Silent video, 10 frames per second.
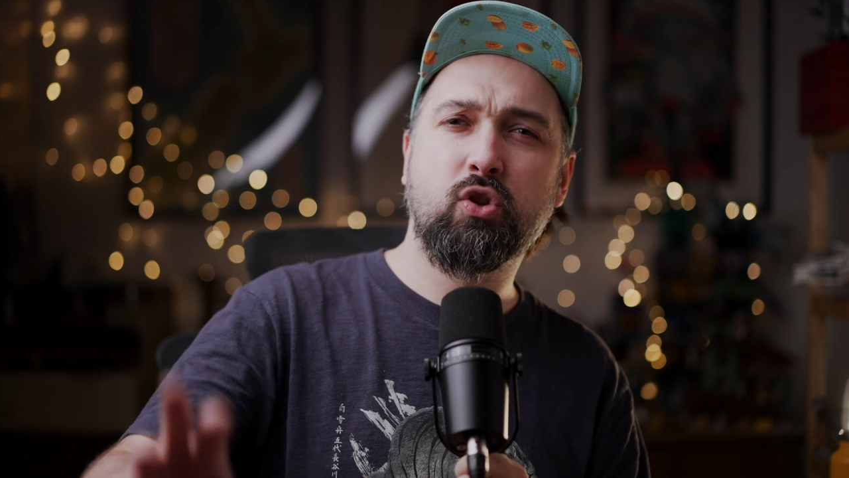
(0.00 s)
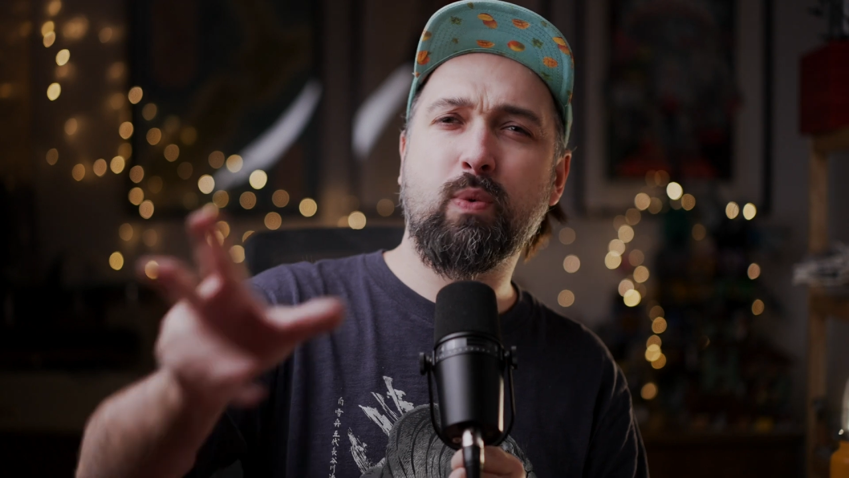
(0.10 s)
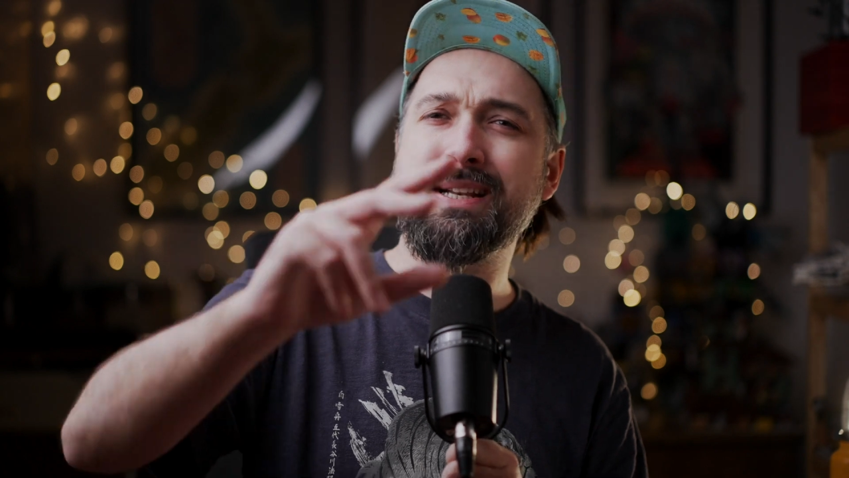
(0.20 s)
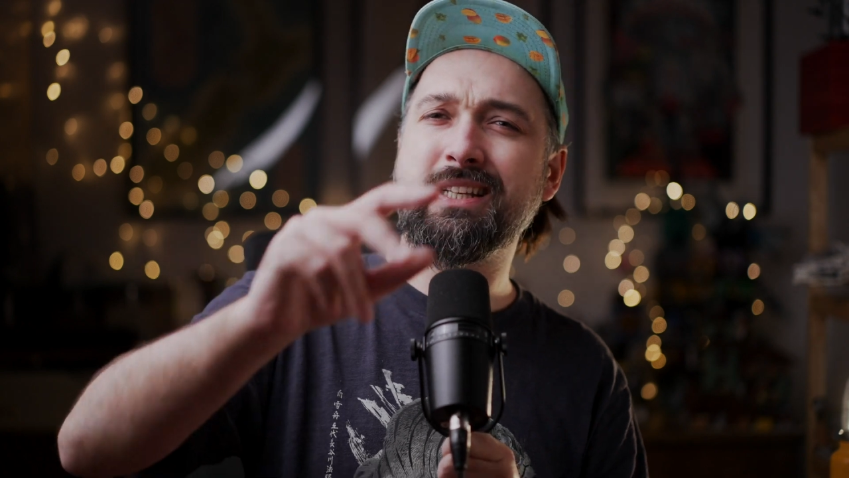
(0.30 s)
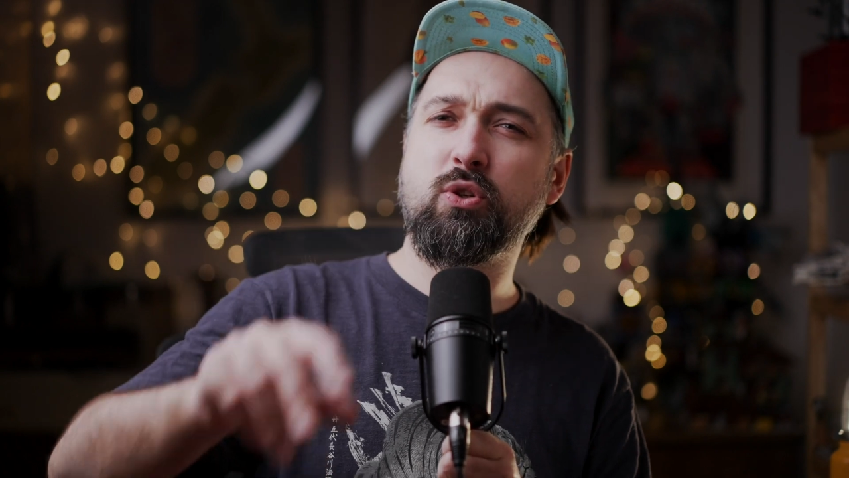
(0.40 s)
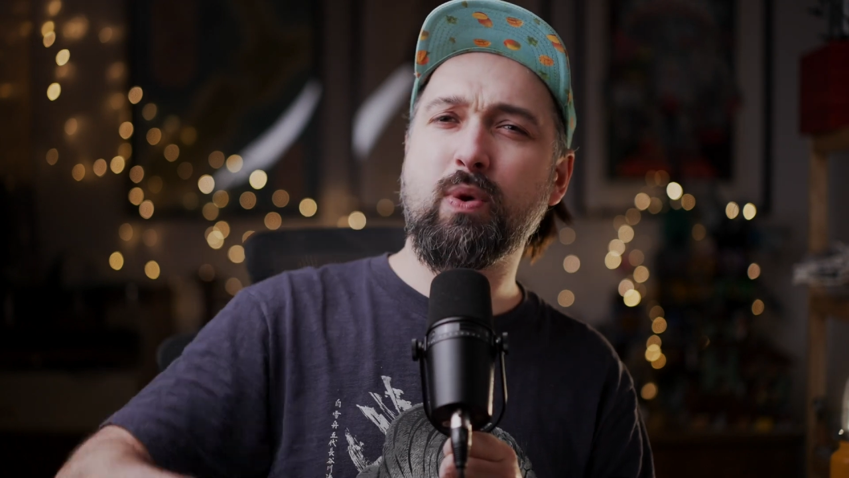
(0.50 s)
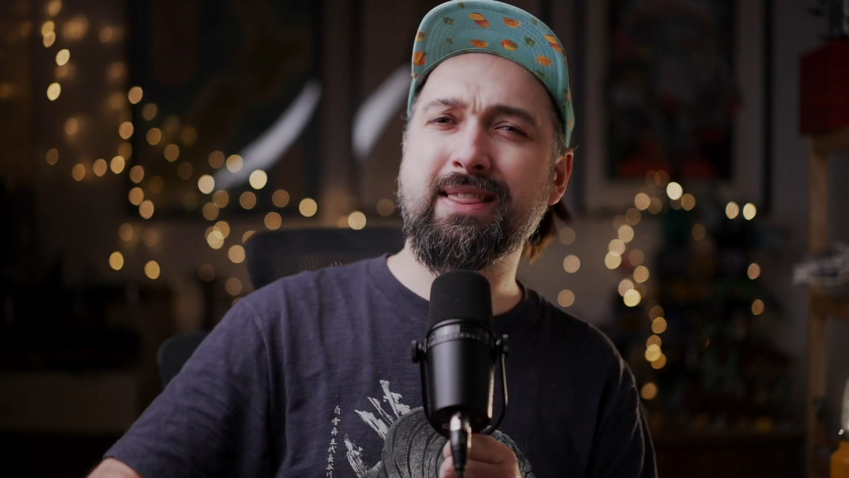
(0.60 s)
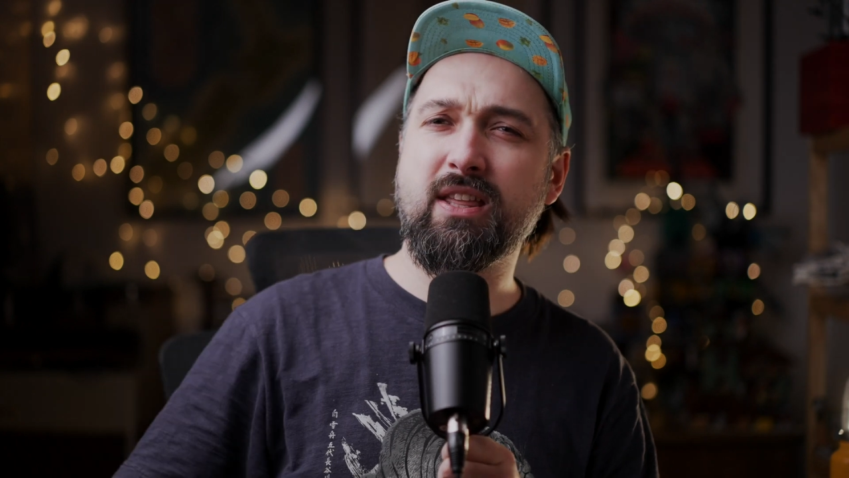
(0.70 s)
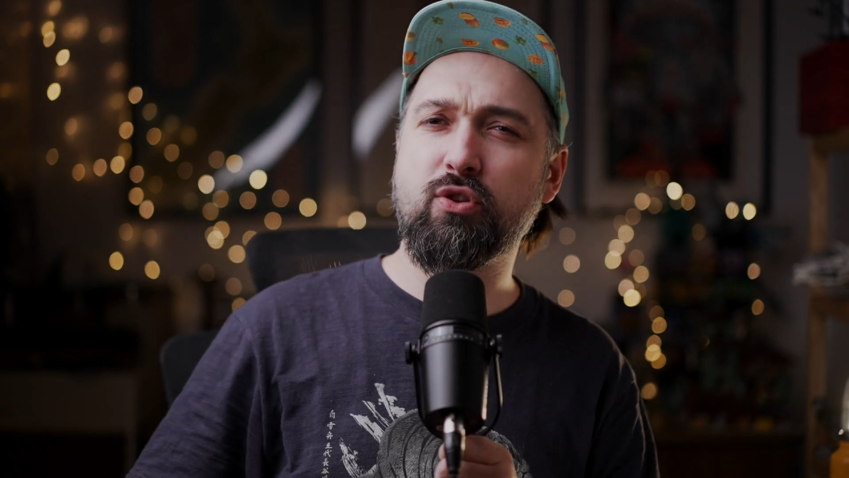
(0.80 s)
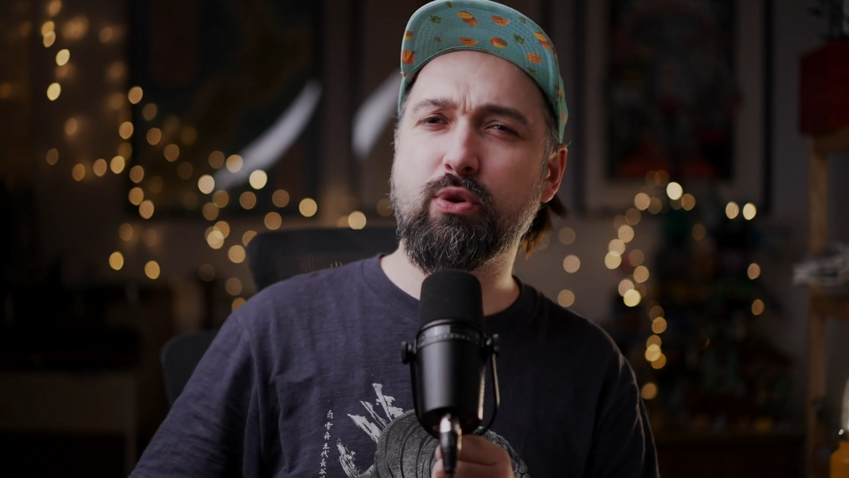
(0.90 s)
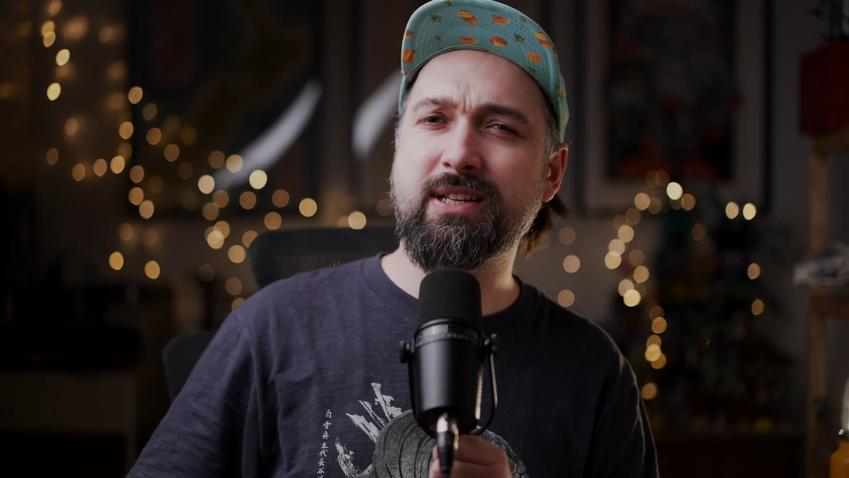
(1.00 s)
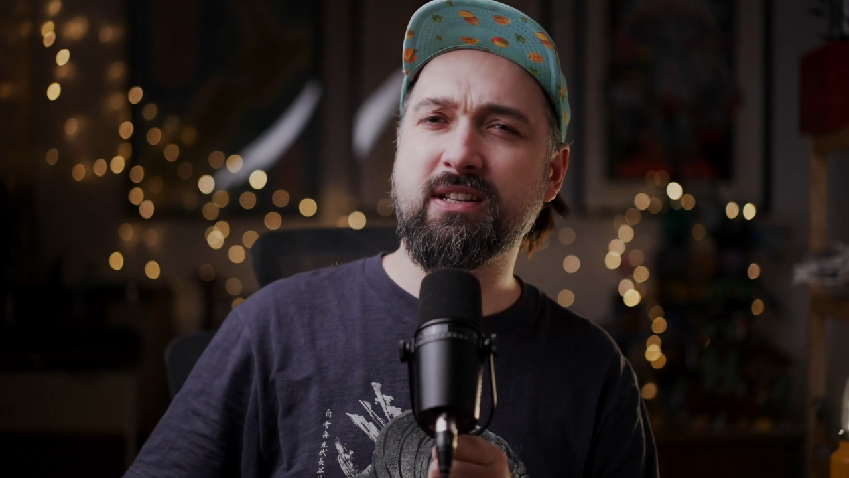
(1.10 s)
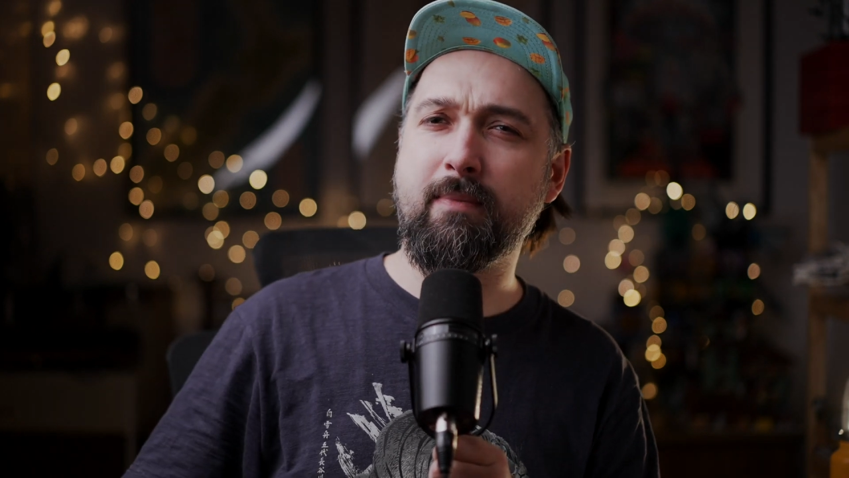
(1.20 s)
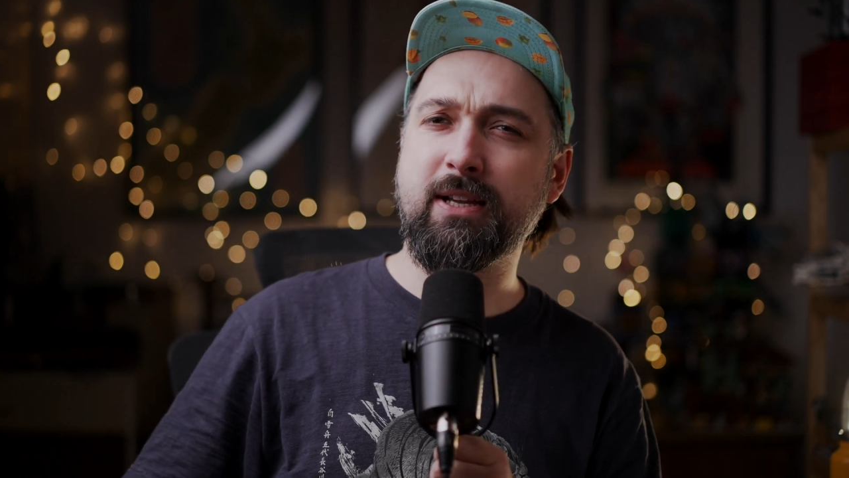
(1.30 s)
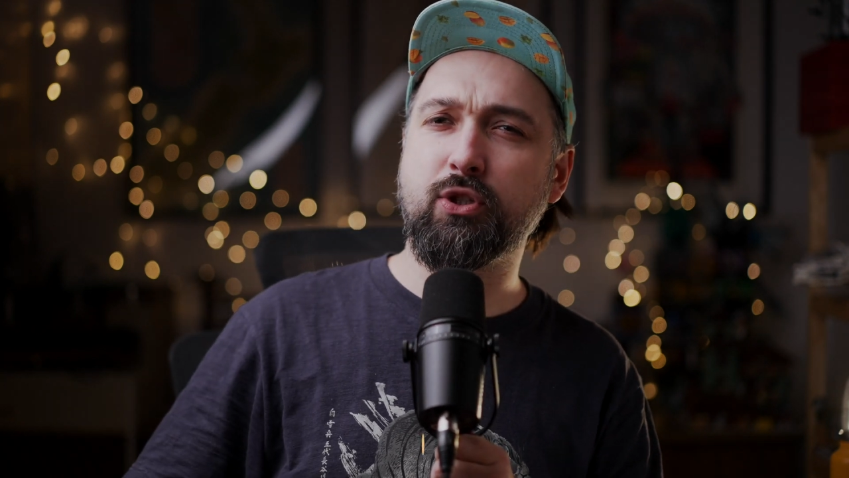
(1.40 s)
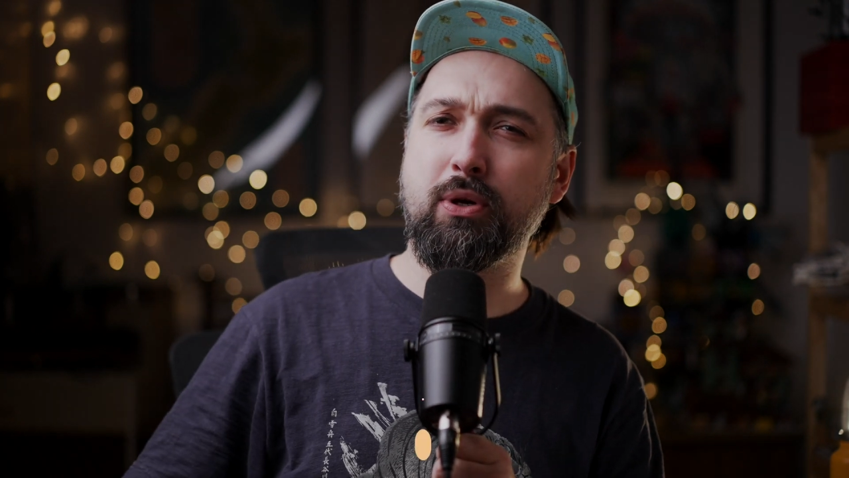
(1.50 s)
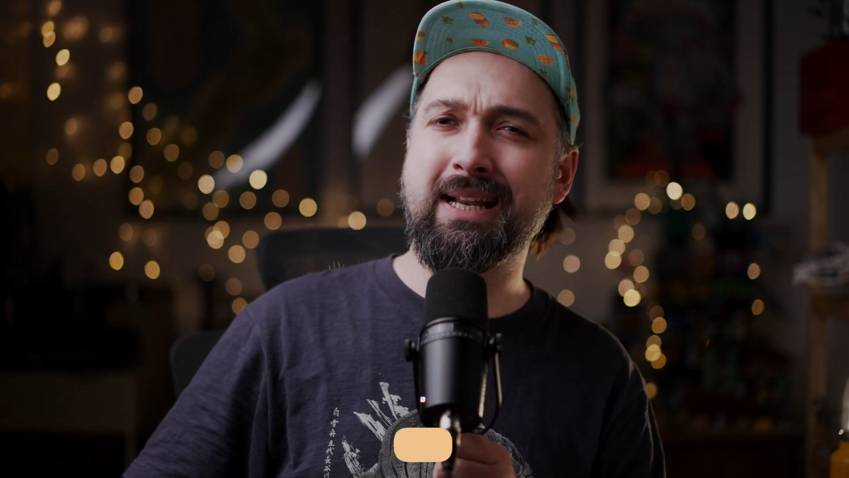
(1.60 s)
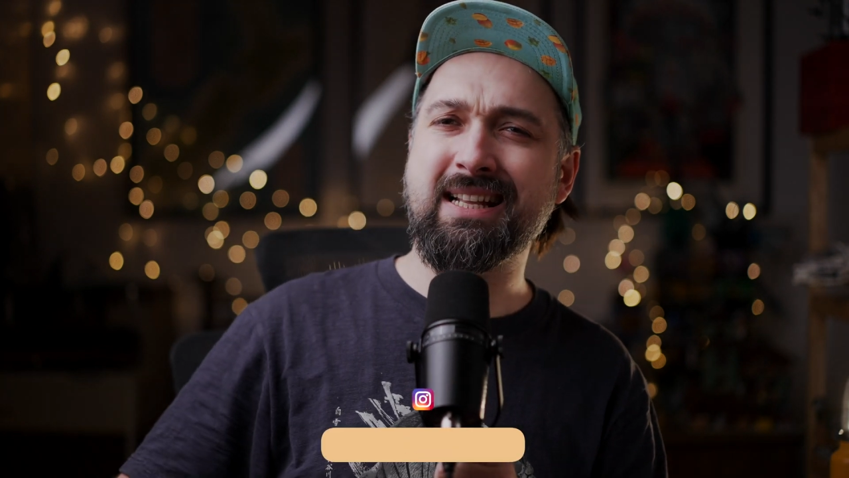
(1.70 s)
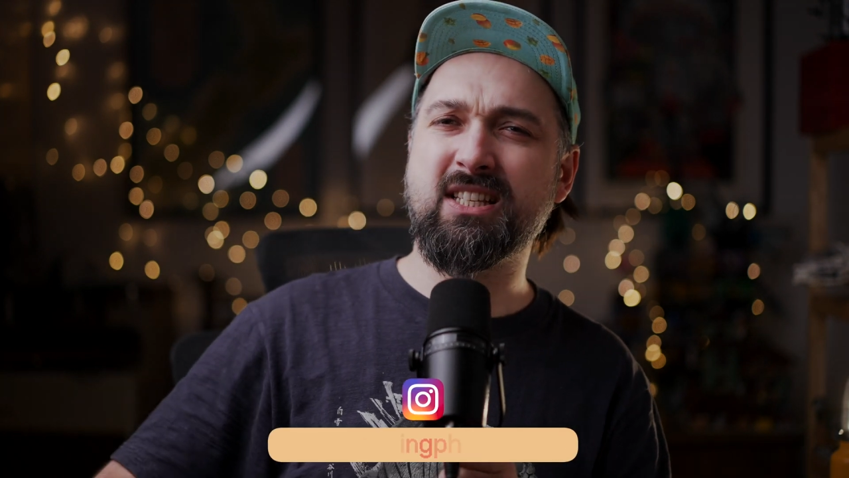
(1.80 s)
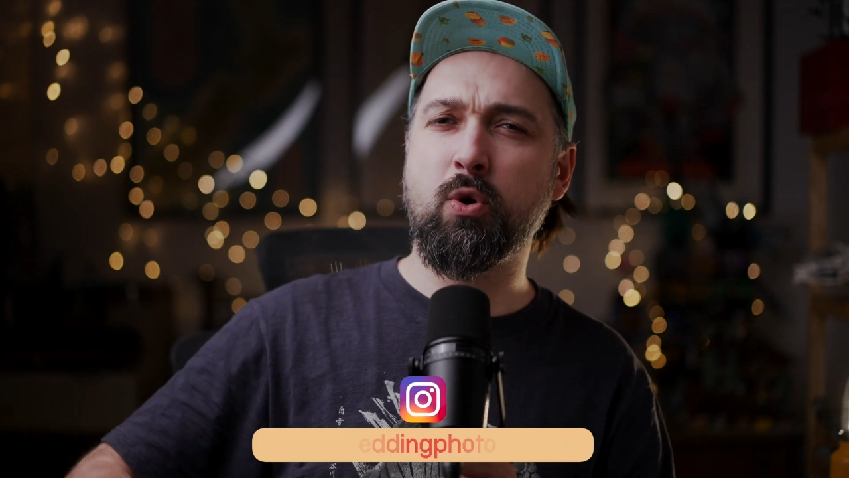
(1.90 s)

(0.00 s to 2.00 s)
2023 is coming to an end,